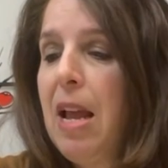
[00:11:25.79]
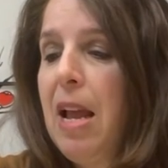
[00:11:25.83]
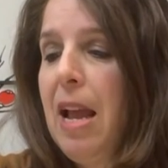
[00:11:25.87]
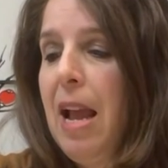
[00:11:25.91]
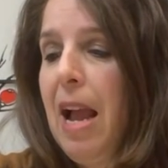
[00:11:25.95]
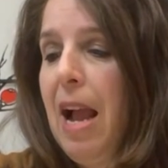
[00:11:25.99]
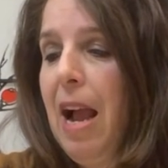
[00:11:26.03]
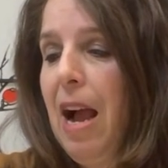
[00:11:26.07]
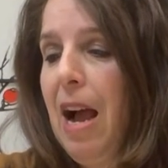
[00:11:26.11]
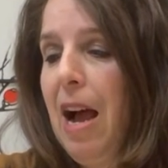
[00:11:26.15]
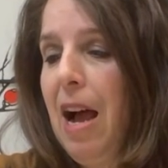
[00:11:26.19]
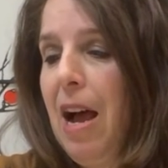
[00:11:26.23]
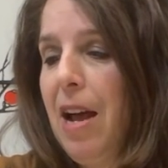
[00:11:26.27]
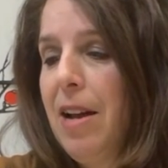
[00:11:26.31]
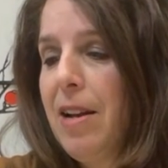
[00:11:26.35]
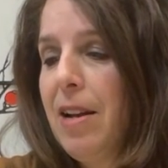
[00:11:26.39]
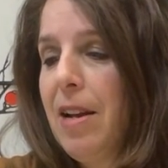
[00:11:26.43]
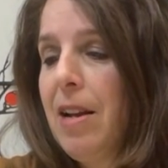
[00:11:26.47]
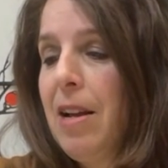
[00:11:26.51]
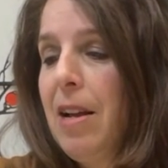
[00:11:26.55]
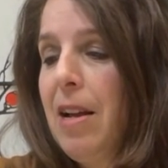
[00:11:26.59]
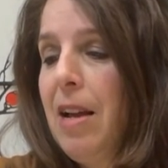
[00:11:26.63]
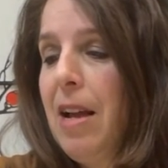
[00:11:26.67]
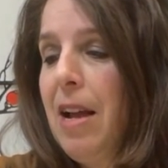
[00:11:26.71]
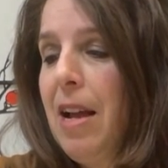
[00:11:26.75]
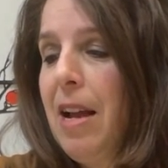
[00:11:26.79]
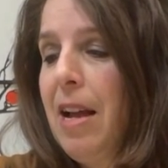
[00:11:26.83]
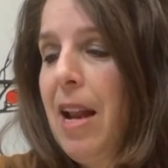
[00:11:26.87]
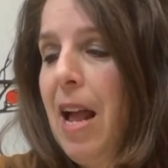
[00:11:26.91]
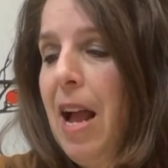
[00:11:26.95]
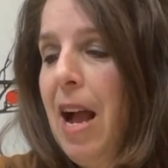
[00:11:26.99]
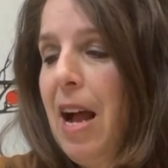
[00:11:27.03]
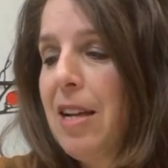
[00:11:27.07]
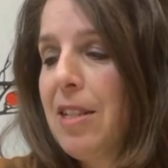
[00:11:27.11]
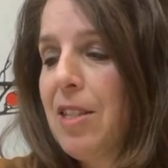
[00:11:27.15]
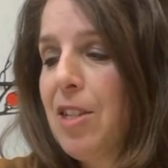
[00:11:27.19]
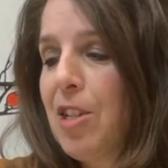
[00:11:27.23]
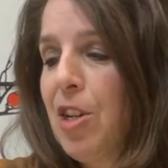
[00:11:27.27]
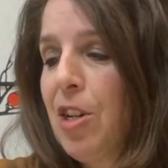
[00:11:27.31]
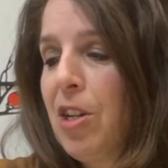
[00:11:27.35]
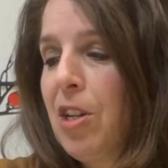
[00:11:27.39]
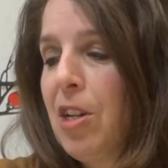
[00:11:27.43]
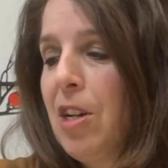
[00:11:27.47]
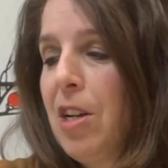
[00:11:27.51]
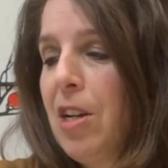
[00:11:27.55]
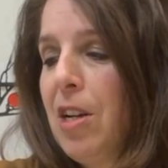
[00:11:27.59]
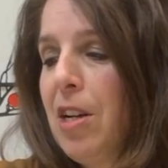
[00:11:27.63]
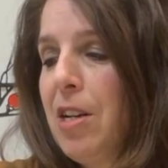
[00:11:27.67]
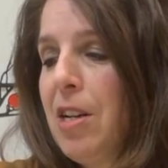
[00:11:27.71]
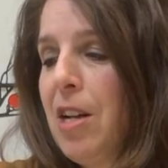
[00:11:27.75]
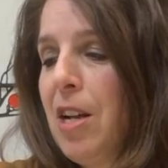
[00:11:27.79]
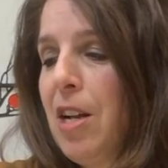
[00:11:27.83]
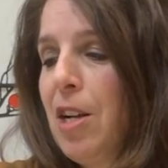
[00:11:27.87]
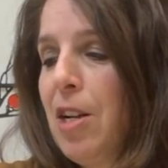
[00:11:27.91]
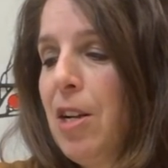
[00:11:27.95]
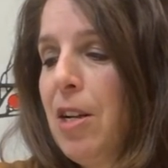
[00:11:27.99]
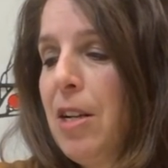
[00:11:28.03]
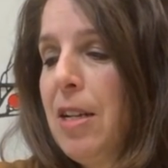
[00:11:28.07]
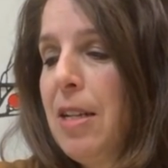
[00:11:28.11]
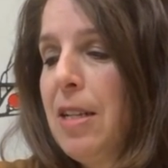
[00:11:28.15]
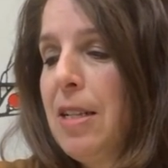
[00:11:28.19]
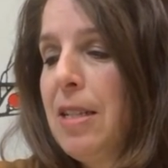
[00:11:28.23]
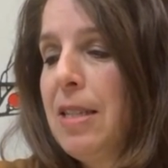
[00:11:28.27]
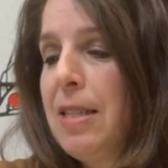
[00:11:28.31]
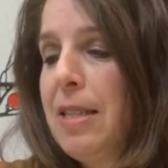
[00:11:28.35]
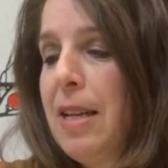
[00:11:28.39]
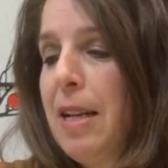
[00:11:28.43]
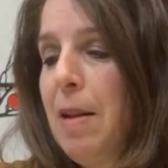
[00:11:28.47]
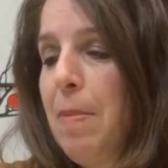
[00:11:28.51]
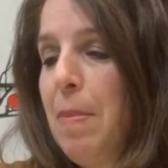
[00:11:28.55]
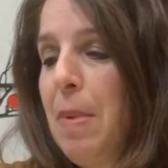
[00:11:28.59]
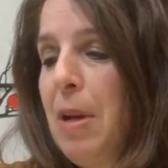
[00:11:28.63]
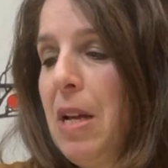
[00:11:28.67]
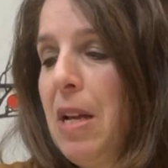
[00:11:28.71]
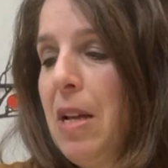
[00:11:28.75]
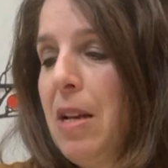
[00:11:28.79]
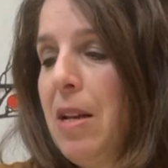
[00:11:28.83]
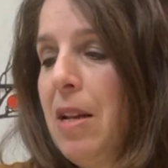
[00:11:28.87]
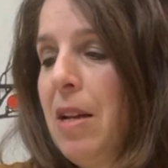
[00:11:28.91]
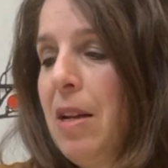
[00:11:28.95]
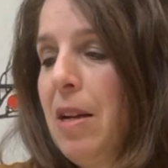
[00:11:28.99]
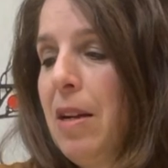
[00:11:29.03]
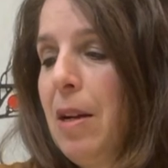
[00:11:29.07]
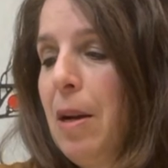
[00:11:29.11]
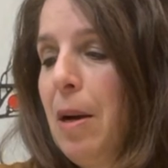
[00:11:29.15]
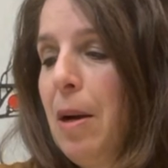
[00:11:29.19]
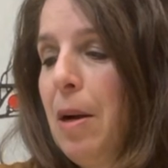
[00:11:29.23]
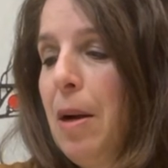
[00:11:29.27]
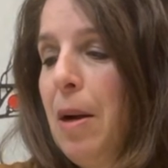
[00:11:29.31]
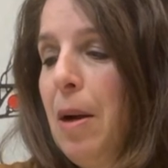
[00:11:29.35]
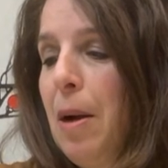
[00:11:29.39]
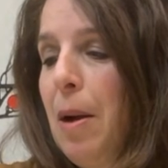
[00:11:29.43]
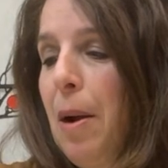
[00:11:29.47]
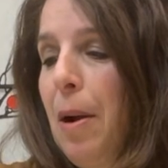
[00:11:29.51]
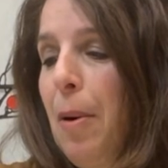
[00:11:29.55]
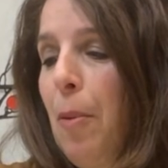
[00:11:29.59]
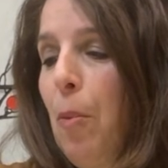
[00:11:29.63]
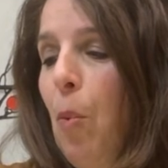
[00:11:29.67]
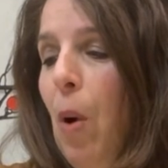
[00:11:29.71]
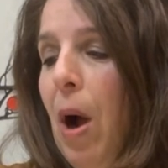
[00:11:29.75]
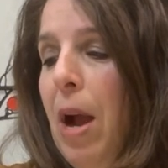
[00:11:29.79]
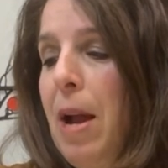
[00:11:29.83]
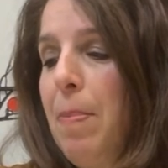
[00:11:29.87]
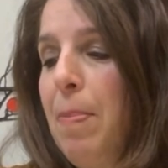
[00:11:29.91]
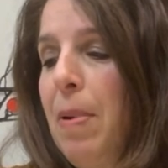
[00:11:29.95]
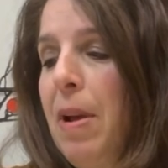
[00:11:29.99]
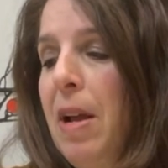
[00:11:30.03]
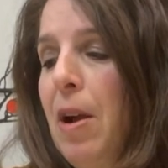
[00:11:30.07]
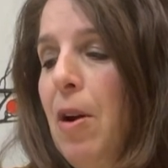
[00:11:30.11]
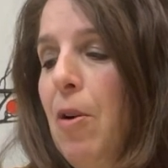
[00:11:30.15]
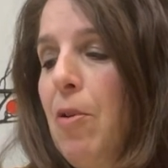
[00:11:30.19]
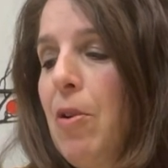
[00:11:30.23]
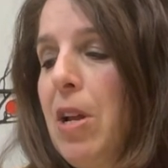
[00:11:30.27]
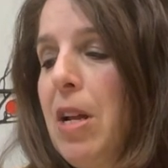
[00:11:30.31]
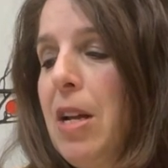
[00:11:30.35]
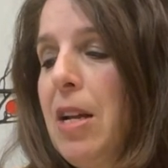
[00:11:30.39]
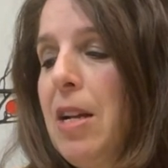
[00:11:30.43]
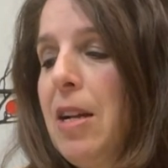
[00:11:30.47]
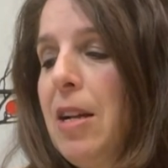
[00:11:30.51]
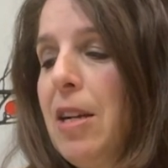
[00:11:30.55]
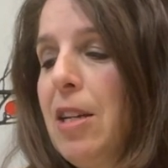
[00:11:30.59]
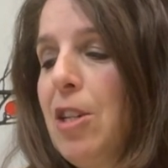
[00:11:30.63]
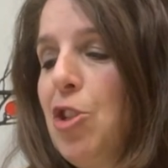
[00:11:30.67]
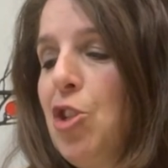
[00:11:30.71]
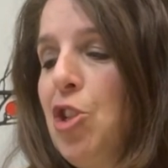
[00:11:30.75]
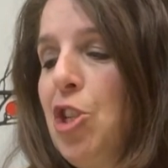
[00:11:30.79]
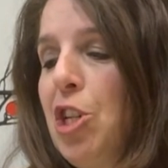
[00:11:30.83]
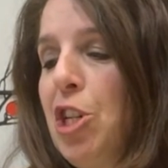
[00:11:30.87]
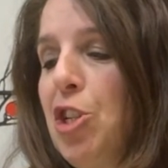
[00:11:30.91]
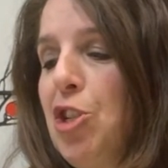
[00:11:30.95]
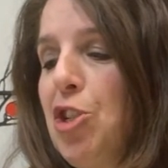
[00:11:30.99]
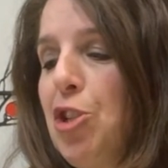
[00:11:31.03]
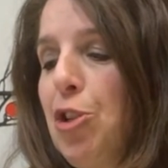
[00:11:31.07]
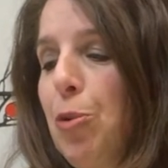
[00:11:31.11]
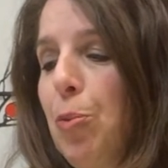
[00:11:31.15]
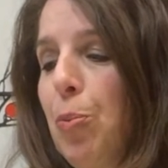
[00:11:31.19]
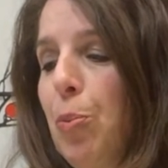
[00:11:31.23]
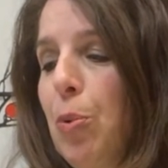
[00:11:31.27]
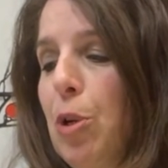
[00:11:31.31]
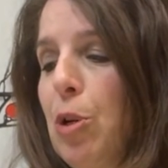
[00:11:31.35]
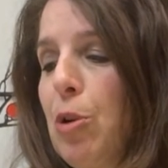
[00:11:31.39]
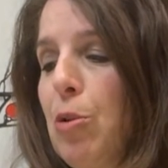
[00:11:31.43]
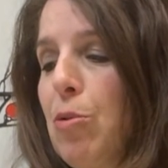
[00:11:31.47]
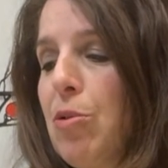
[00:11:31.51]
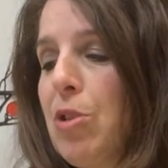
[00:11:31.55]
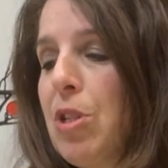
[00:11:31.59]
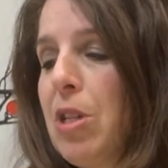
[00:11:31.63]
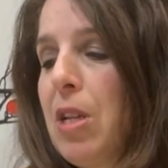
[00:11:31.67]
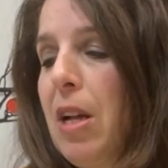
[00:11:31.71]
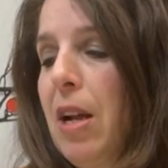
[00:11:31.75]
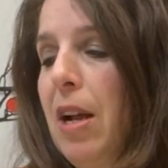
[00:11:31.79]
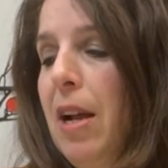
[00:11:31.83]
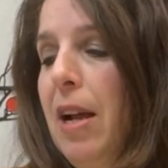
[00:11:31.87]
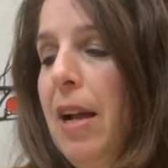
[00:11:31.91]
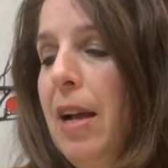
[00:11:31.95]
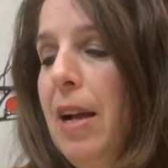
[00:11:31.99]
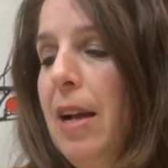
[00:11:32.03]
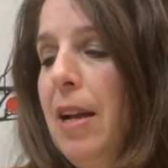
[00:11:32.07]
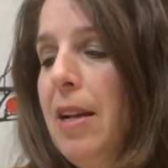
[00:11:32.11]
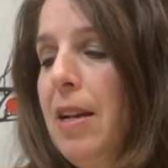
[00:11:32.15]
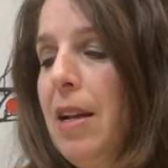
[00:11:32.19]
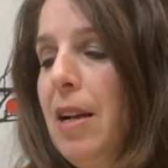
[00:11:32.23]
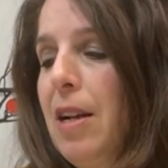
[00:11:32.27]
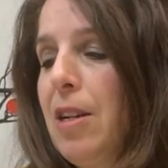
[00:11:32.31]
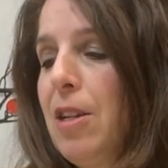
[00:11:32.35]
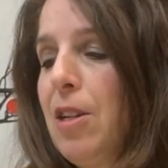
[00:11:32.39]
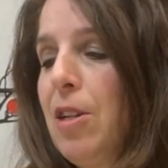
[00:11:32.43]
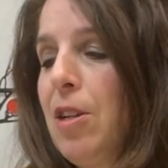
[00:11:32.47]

And it has gugun, cinnamon, white peony, ginger root, and